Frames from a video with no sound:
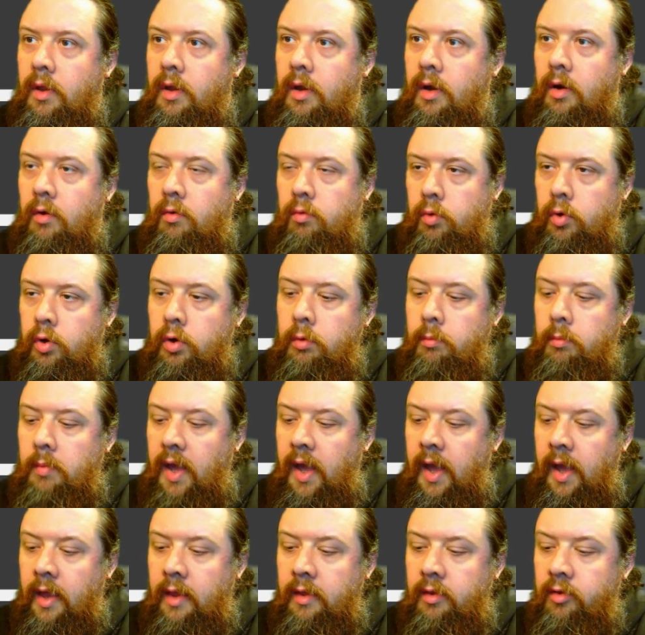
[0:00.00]
a room
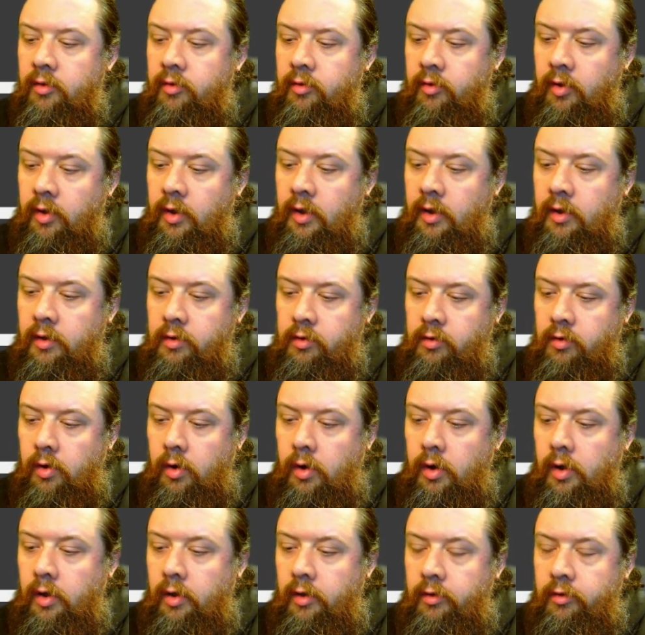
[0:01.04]
ends is
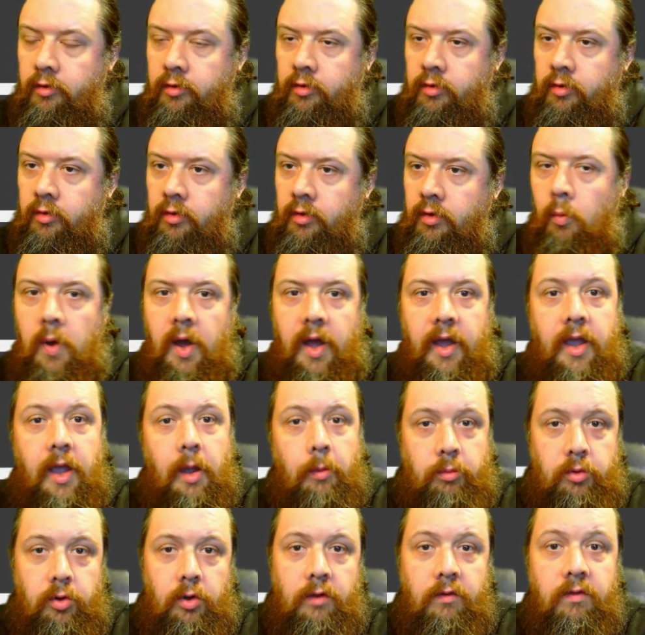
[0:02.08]
because when I
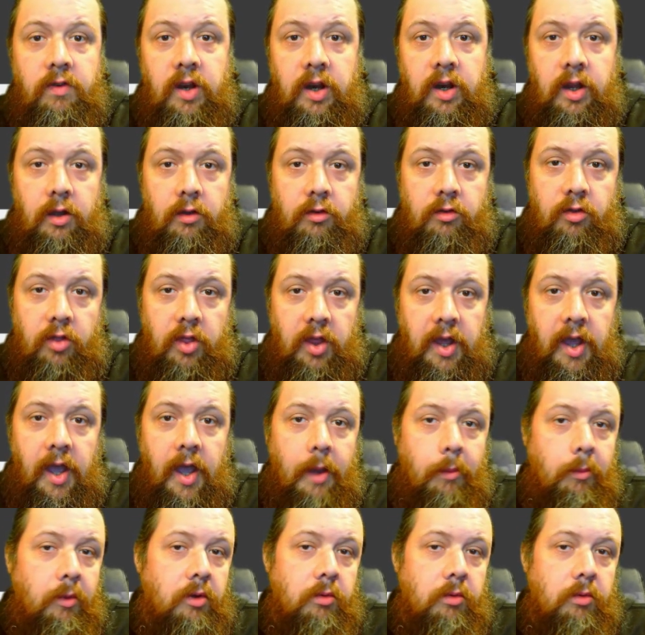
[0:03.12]
kept doing videos of the game,